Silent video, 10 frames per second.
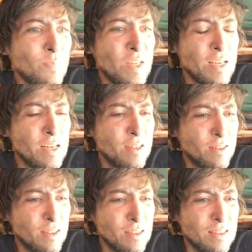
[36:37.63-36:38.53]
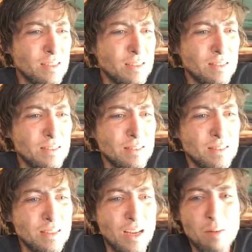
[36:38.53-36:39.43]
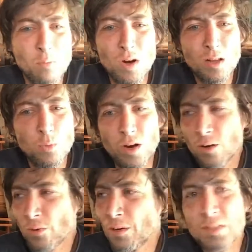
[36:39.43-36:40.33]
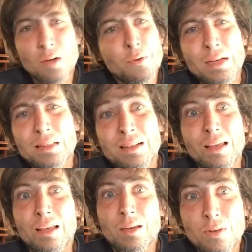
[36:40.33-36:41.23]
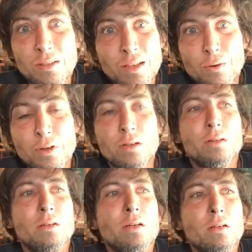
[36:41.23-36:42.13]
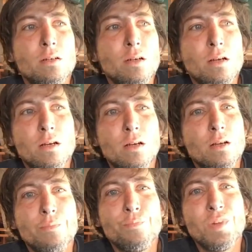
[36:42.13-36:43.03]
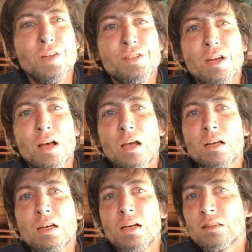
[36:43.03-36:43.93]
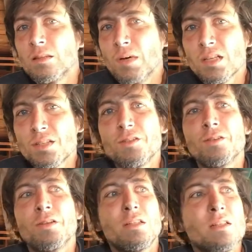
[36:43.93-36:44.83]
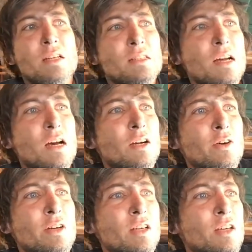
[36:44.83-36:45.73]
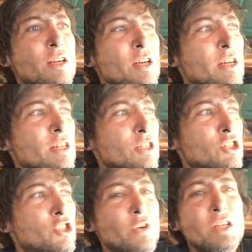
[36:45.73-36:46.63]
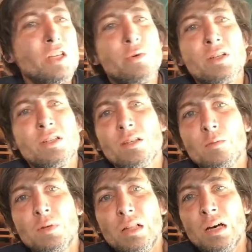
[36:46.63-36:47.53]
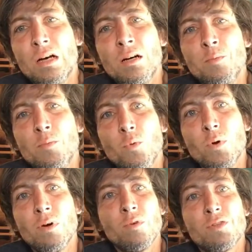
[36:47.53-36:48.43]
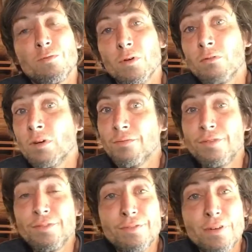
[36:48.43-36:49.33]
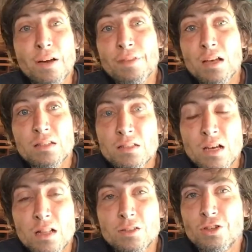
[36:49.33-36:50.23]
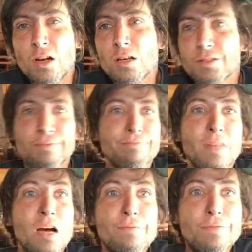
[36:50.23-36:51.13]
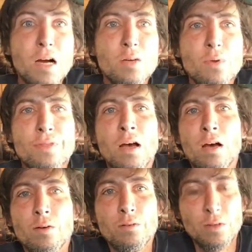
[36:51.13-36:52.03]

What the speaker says: you know, I'm well aware when I'm done with my little 81 Yoda, it's not going to cut the mustard. It's not going to join you into some club where everyone's rolling around $55,000 trucks. I'm fine with that.